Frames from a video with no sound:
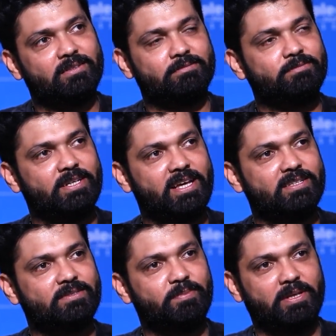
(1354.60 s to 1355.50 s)
he
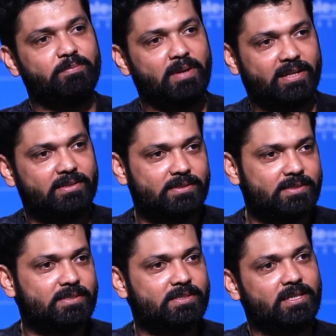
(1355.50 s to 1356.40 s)
has many
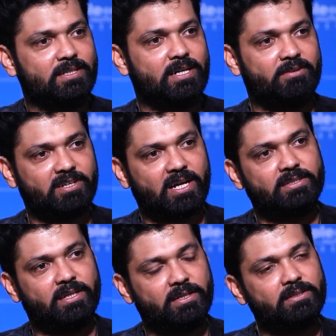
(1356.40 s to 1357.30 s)
plans after
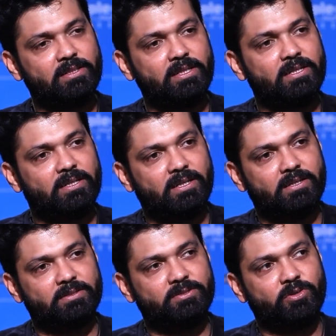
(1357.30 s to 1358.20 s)
Kantara.
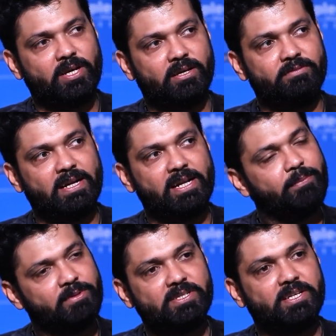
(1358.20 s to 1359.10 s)
So yeah, if that
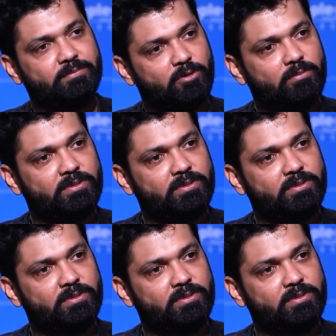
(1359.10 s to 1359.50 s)
happens, then probably.